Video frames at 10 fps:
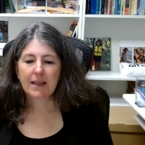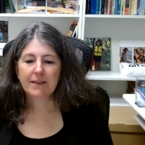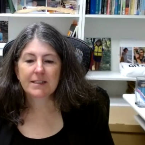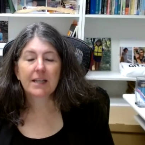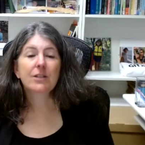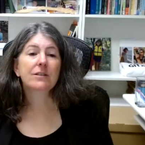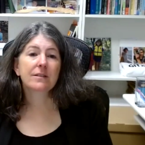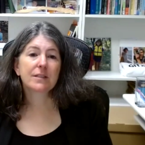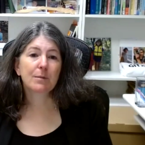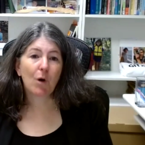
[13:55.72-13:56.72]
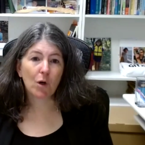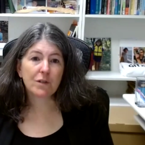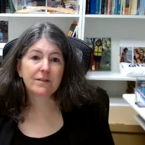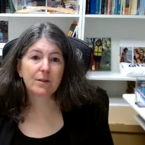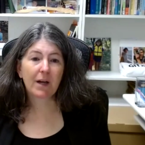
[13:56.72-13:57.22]
The tenure system
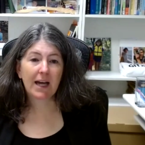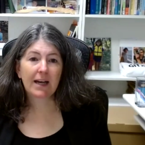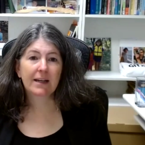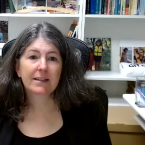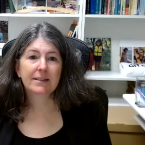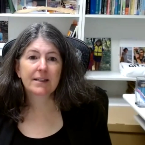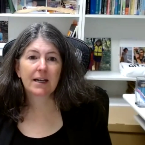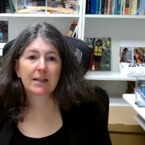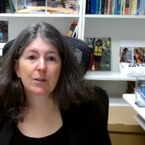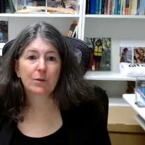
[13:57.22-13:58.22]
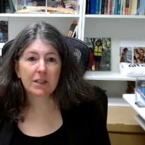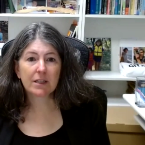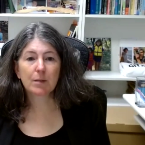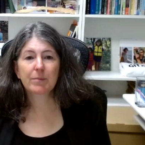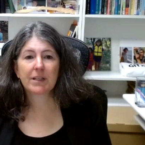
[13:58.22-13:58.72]
also had
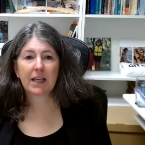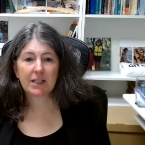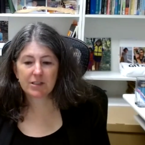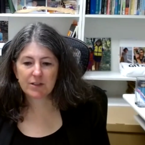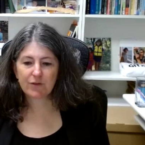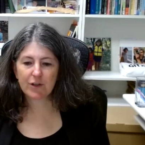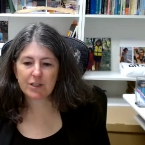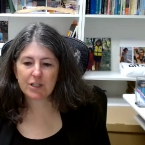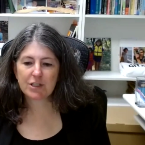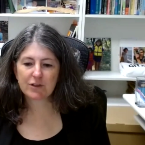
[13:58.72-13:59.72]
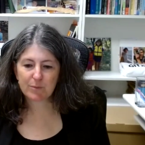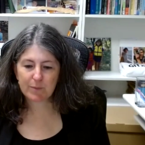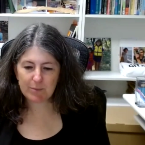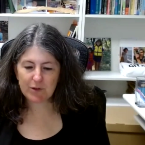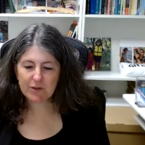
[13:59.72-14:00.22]
unique implications for Indigenous
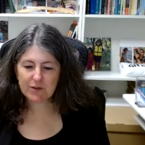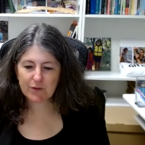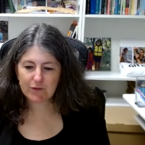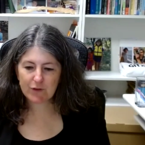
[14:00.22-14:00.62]
peoples, for